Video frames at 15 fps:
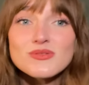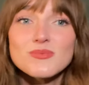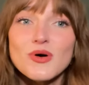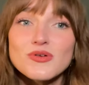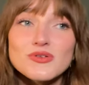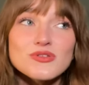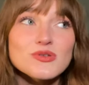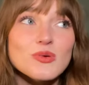
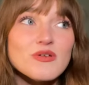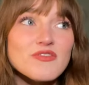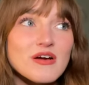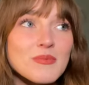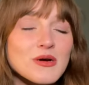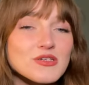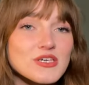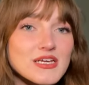Models, you are very
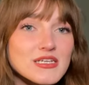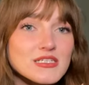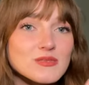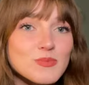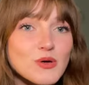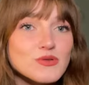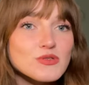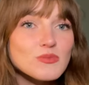much a
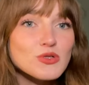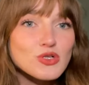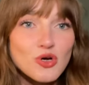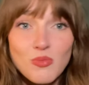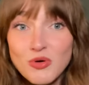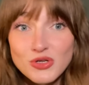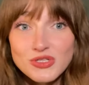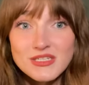disposable
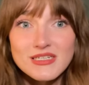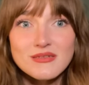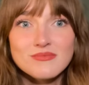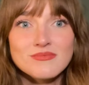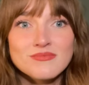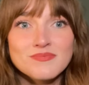commodity.